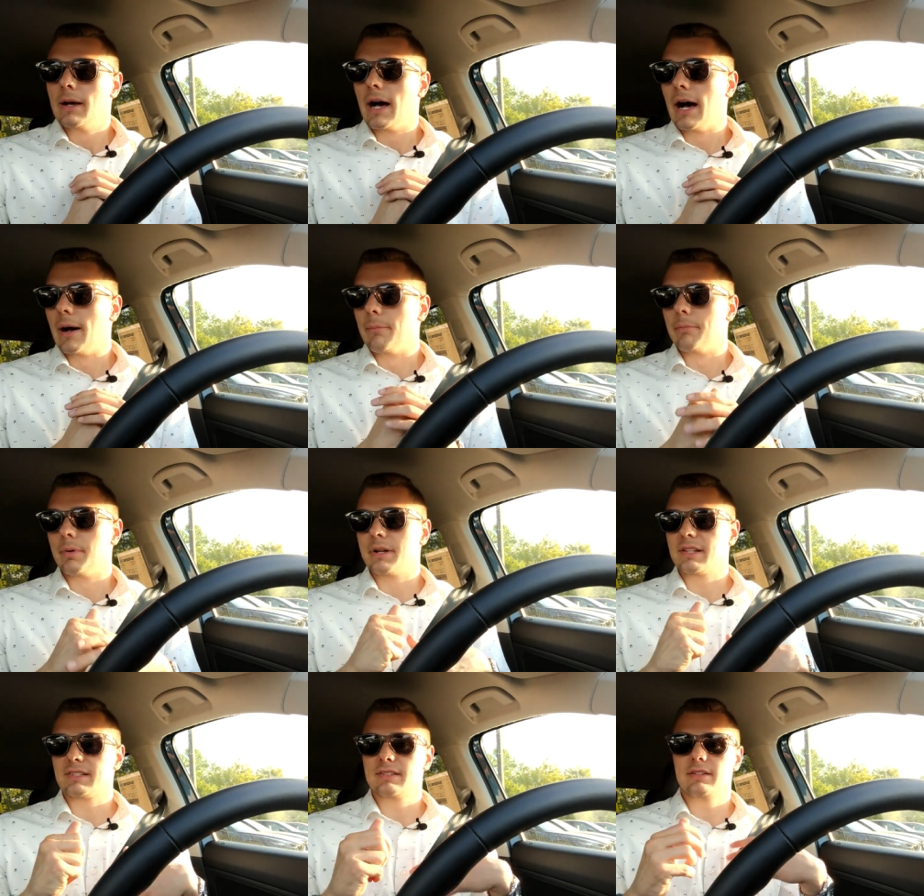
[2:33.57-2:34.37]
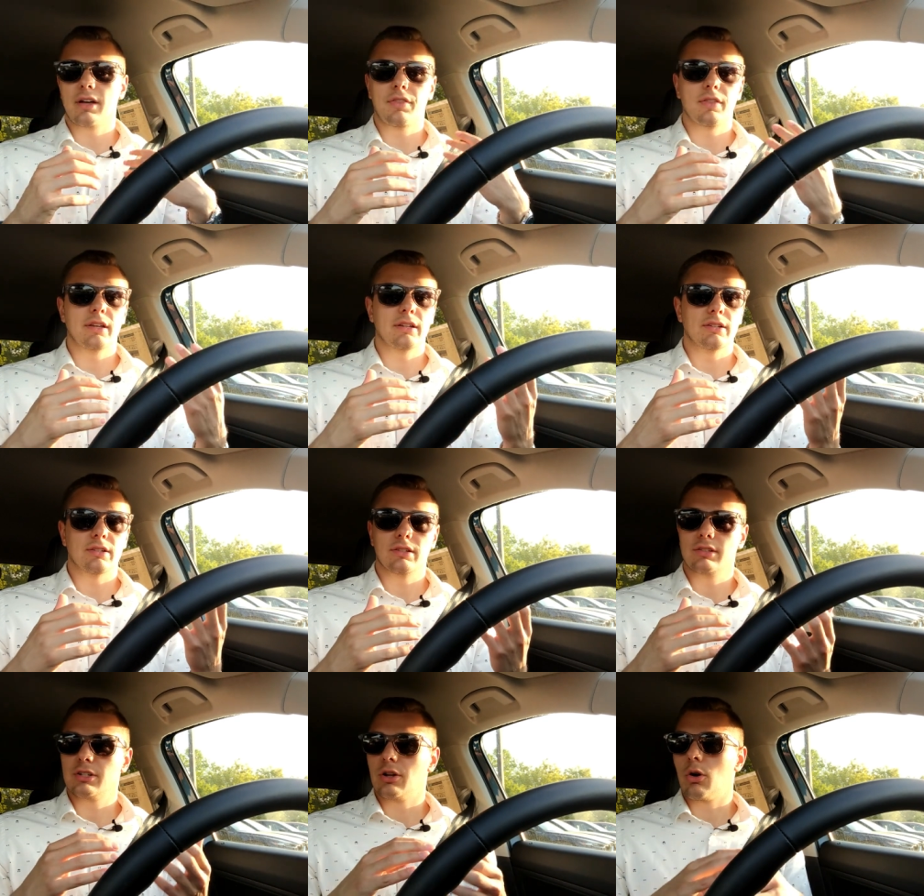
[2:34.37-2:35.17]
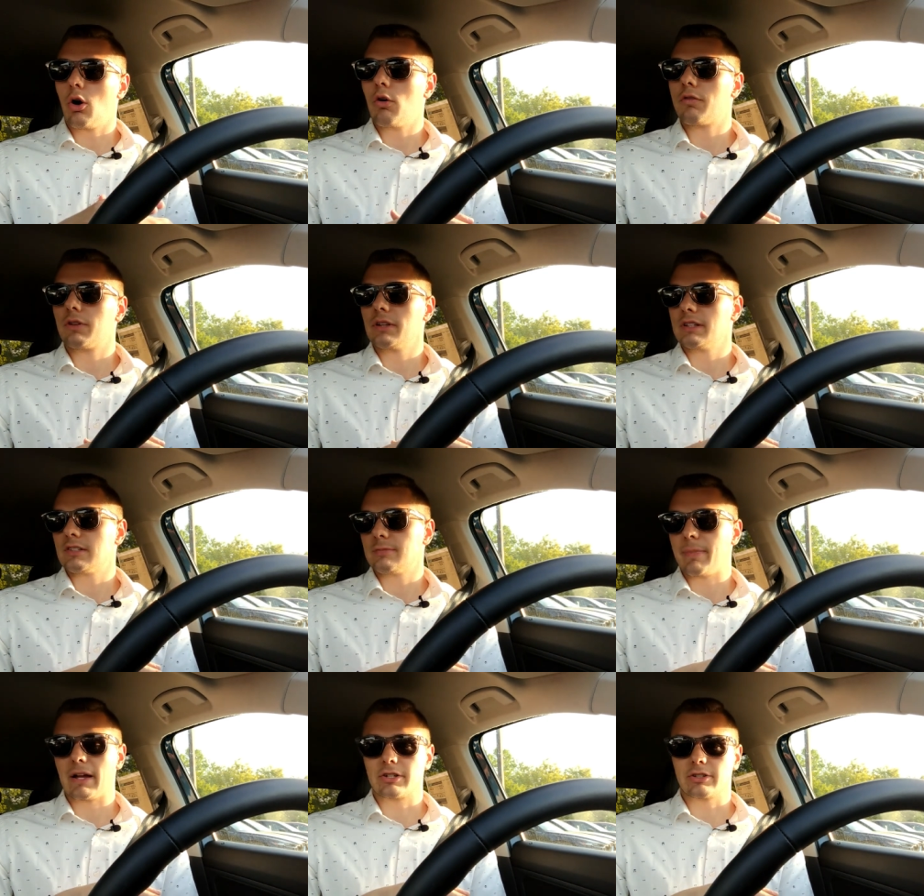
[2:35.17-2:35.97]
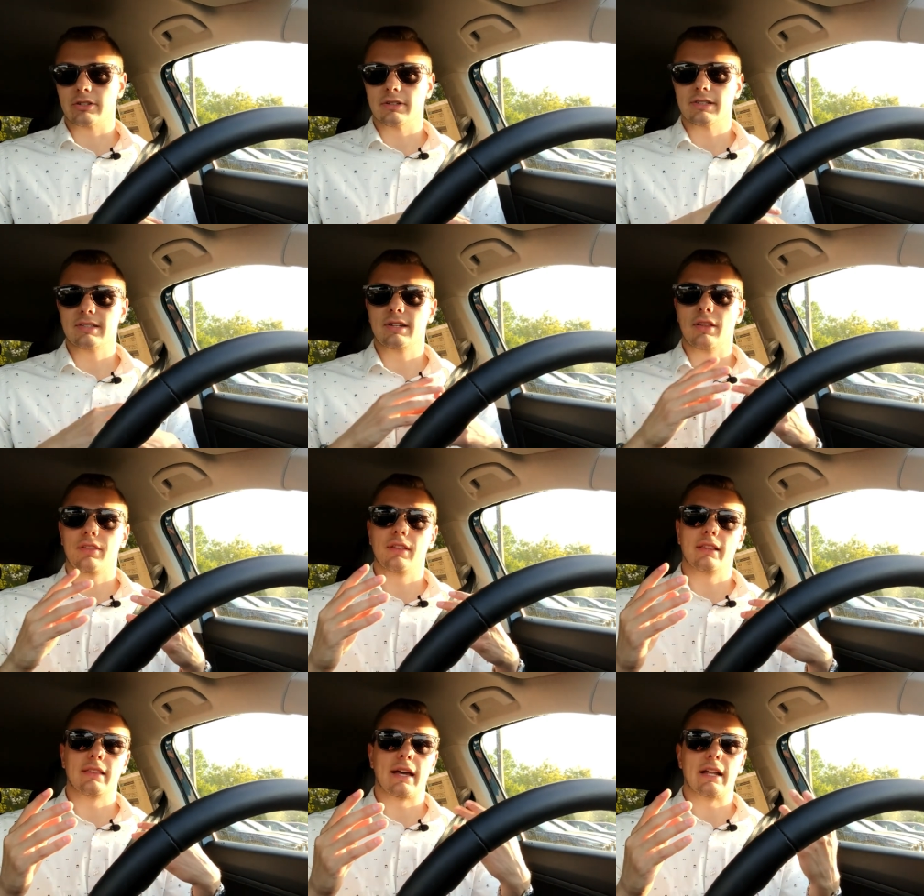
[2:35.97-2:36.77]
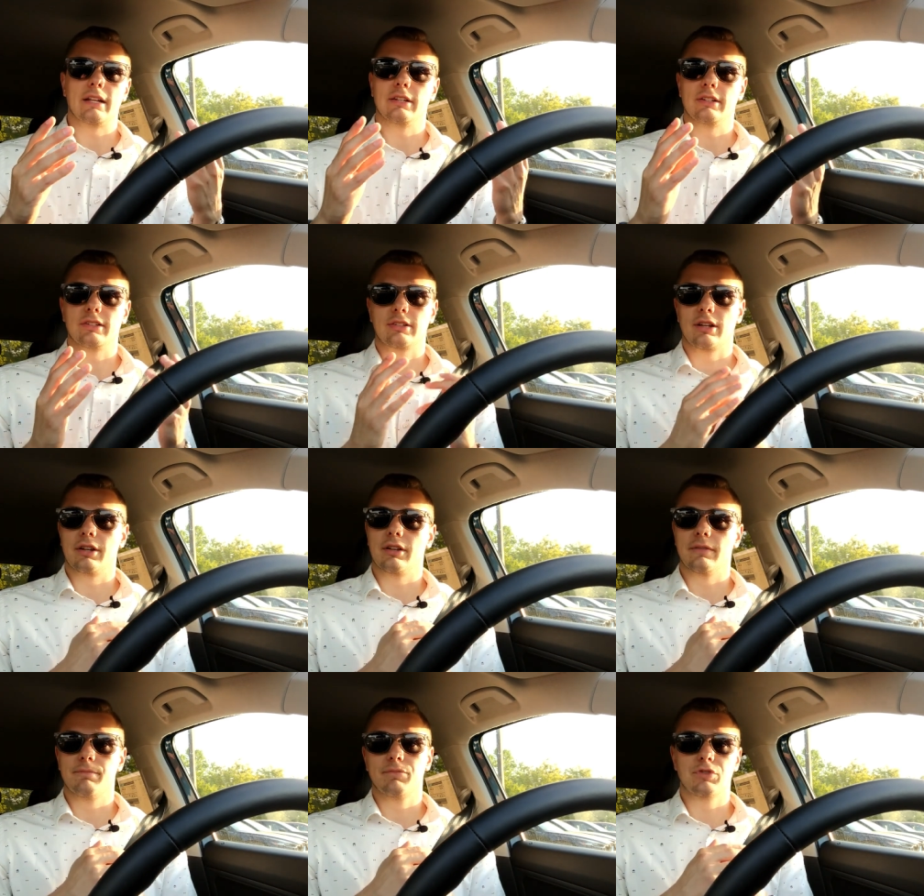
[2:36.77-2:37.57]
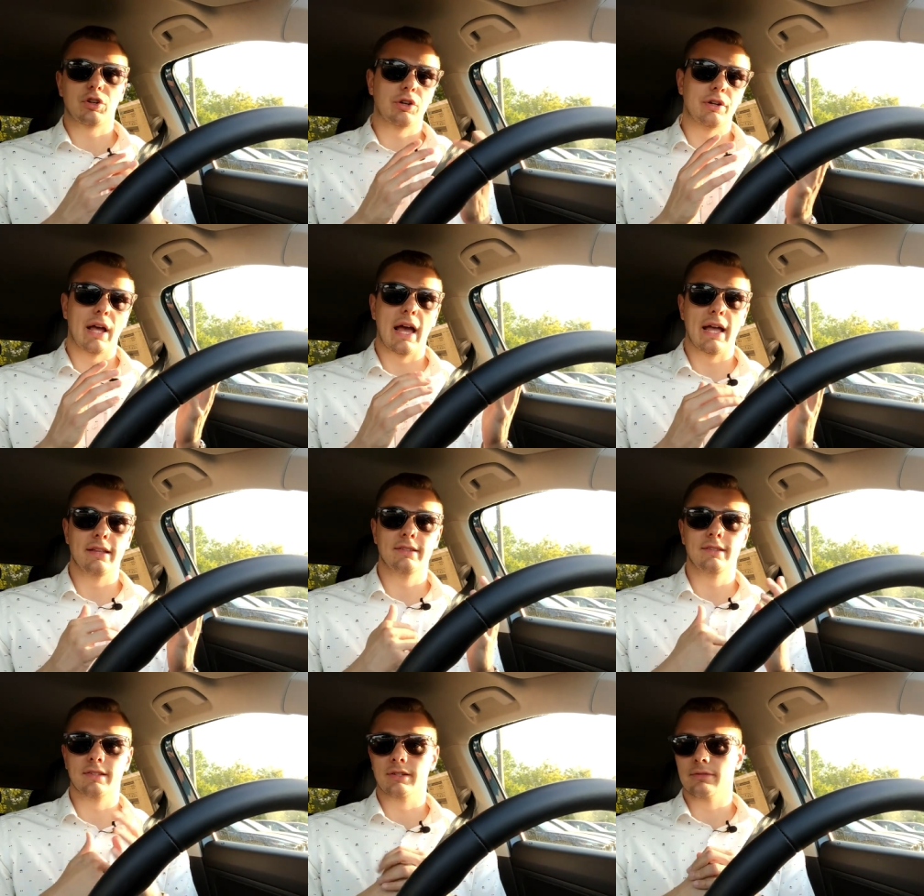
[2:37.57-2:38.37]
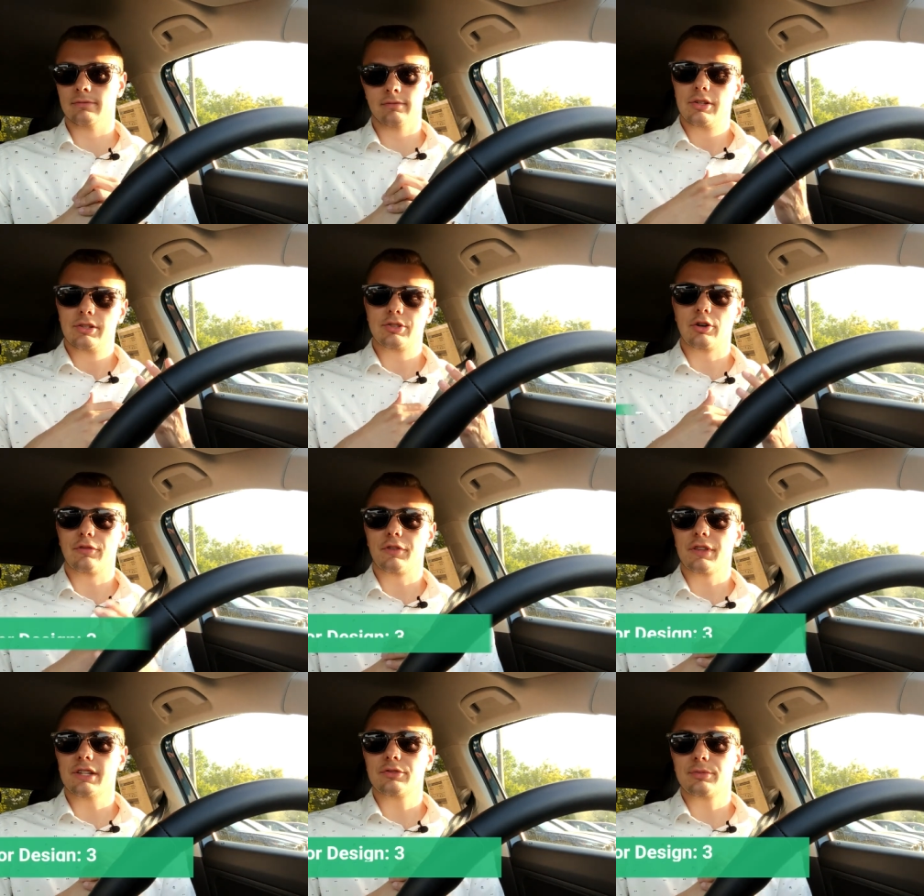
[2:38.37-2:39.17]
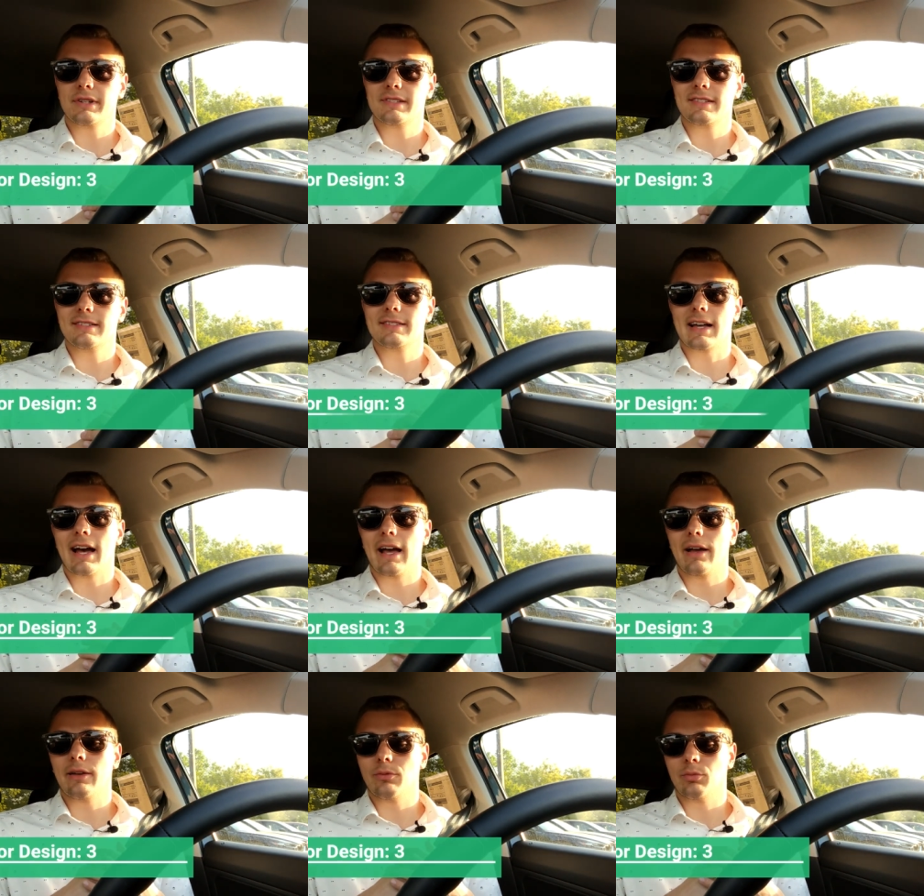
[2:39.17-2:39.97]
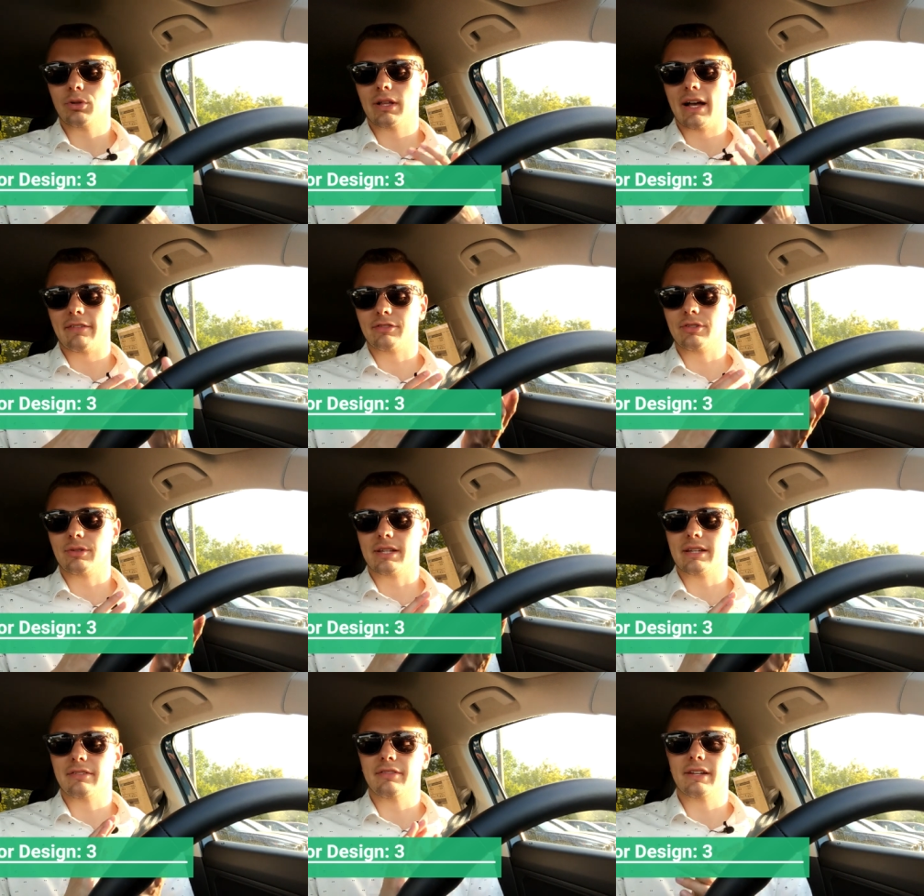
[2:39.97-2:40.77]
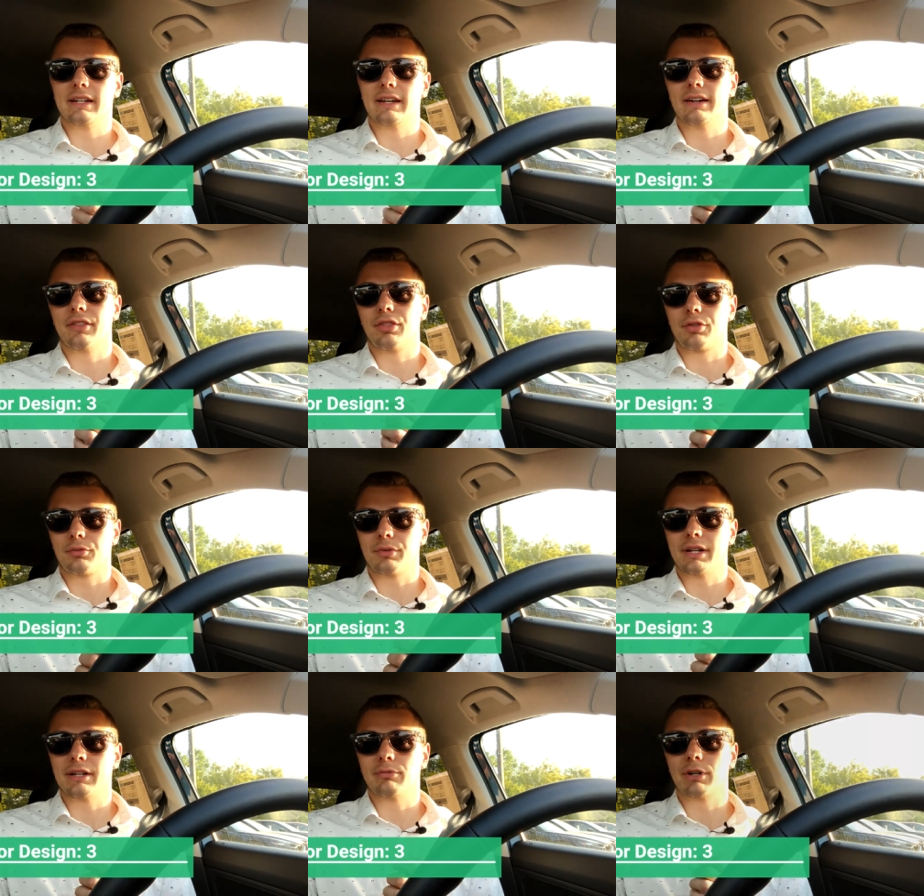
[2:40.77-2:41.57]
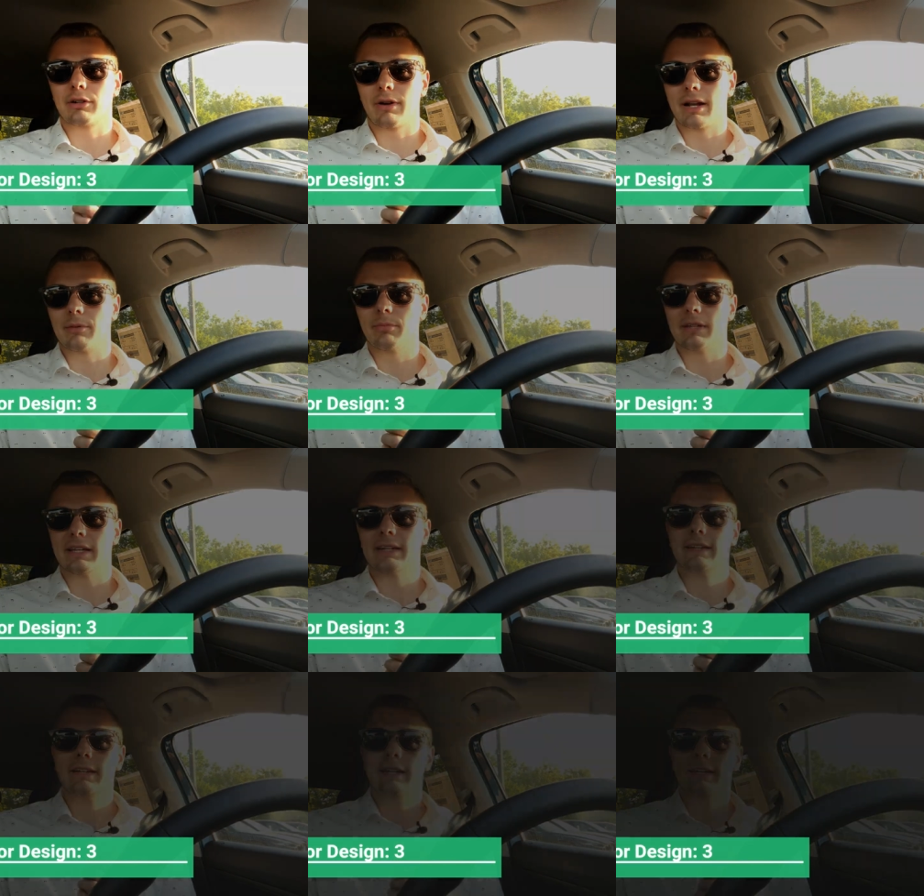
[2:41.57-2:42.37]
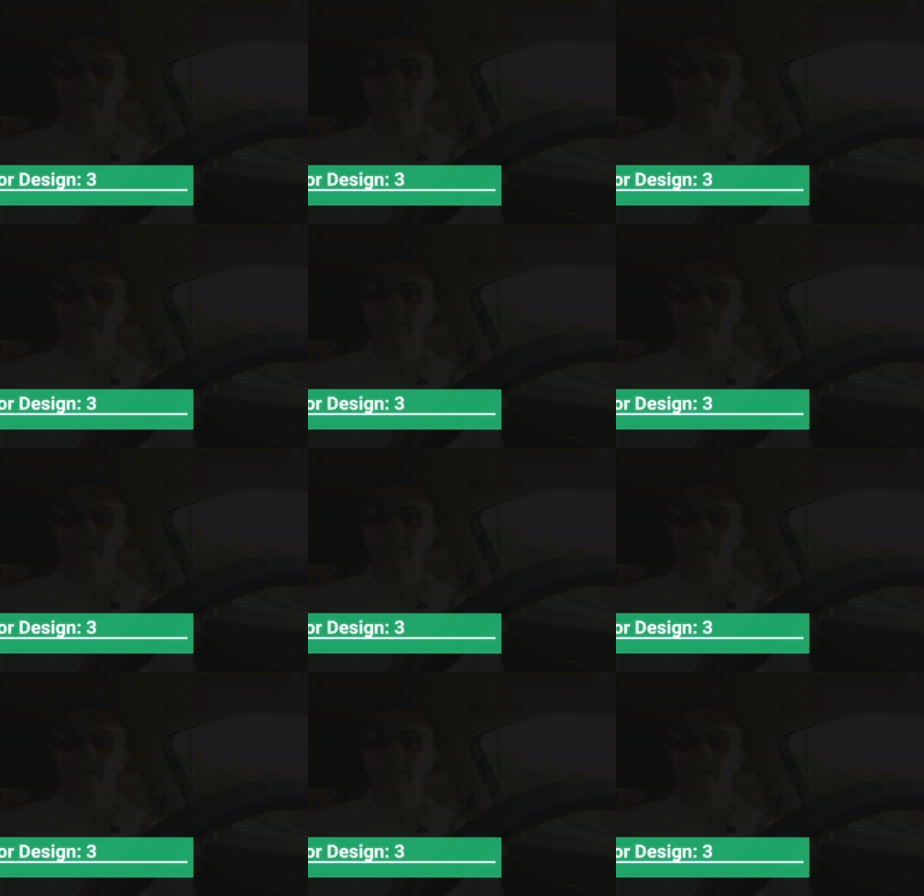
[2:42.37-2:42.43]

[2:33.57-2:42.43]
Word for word: Um, but it's nothing you know overly special. It's nothing that you're just gonna turn heads and so for these reasons I will have to give it a three regrettably.